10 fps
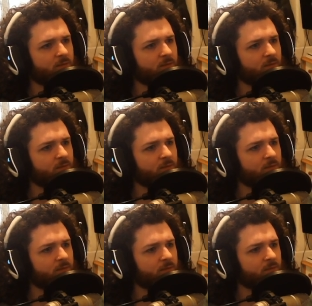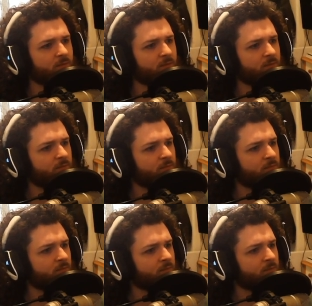
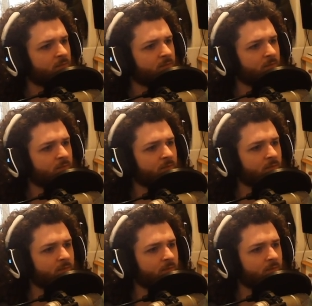[no speech]